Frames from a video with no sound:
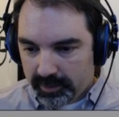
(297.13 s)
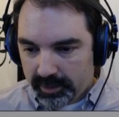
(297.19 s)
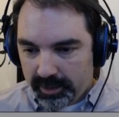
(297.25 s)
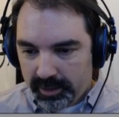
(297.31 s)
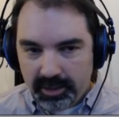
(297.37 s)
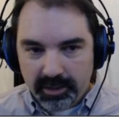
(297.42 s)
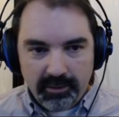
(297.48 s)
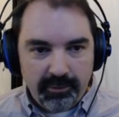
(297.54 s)

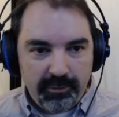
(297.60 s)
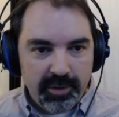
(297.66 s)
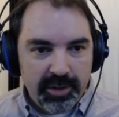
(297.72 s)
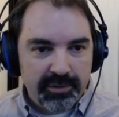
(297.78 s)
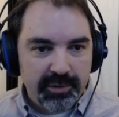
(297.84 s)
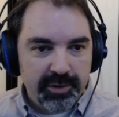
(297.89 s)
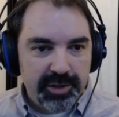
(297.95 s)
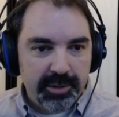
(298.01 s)
And
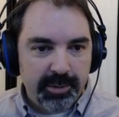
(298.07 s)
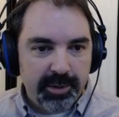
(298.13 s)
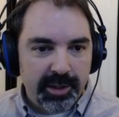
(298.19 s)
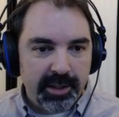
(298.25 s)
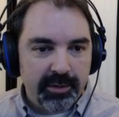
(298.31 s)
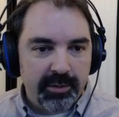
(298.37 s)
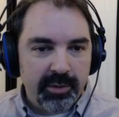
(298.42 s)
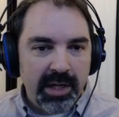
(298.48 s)
fins for
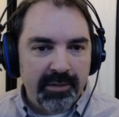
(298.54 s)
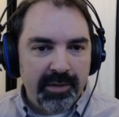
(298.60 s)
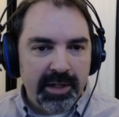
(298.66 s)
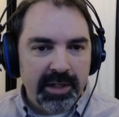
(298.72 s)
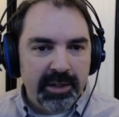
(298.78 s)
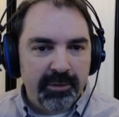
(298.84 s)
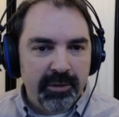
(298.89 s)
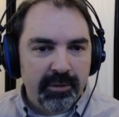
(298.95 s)
stability. Do we have
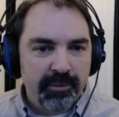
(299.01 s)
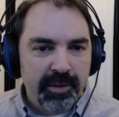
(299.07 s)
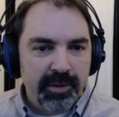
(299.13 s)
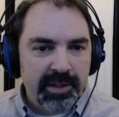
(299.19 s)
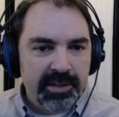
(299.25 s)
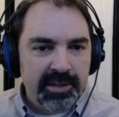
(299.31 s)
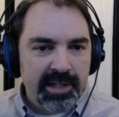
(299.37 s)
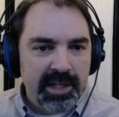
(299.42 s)
any different
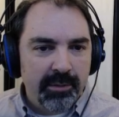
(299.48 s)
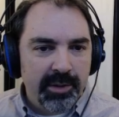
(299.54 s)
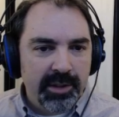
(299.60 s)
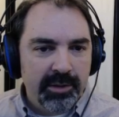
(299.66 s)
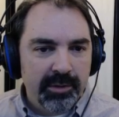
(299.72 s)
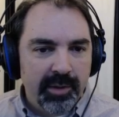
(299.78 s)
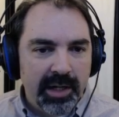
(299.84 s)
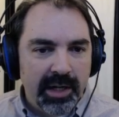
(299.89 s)
fins now? We
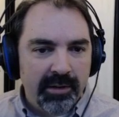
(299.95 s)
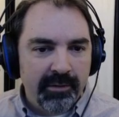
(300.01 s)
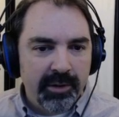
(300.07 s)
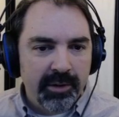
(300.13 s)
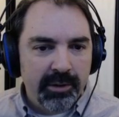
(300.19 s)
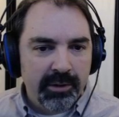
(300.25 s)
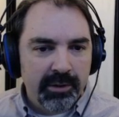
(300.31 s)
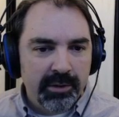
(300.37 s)
do. We have
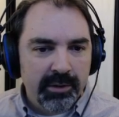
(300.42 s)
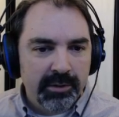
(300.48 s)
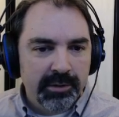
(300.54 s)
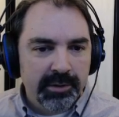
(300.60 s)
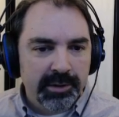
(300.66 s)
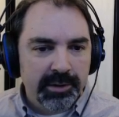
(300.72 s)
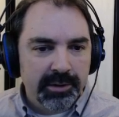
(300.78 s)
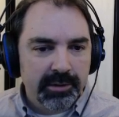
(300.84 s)

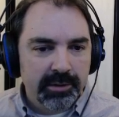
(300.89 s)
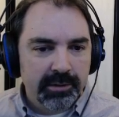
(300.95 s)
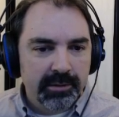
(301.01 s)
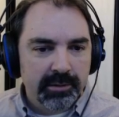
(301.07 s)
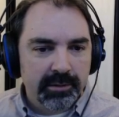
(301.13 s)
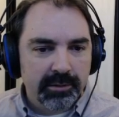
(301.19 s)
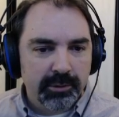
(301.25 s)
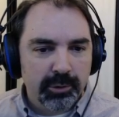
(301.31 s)
those.
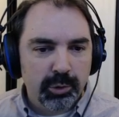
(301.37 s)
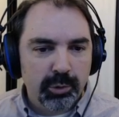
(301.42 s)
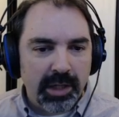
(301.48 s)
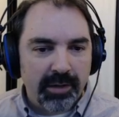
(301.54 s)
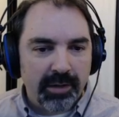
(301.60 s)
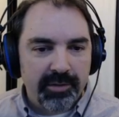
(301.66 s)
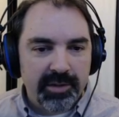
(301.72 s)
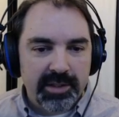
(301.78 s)
Ooh, we
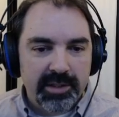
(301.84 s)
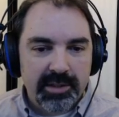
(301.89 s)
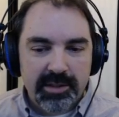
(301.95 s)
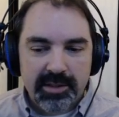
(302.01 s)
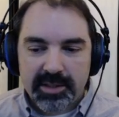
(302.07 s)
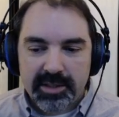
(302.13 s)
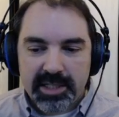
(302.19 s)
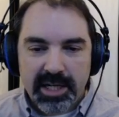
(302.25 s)
have
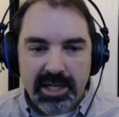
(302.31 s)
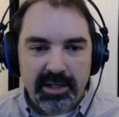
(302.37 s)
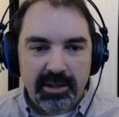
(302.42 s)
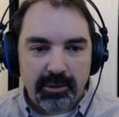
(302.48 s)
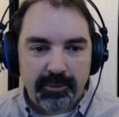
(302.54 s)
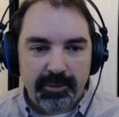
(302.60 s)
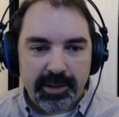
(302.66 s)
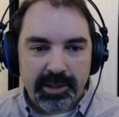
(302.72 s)

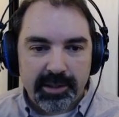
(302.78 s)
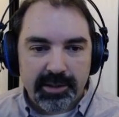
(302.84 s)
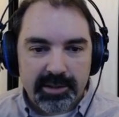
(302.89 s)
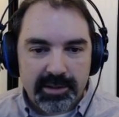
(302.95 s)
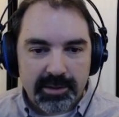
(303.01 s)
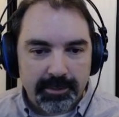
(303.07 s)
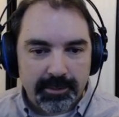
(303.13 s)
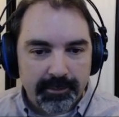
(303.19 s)
tail
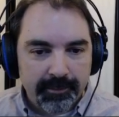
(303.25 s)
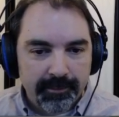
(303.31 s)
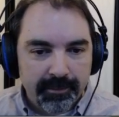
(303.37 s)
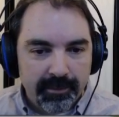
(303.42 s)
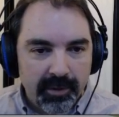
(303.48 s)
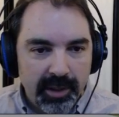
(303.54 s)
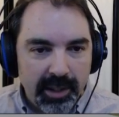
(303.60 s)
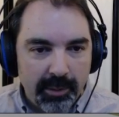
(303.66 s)
fins.
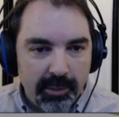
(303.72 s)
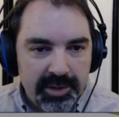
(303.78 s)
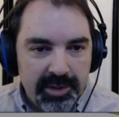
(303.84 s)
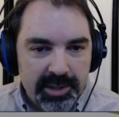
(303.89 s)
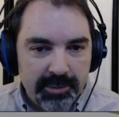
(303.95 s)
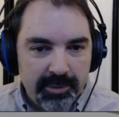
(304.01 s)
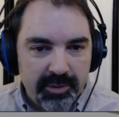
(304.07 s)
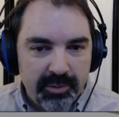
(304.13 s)
Okay, what's
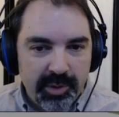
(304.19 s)
the difference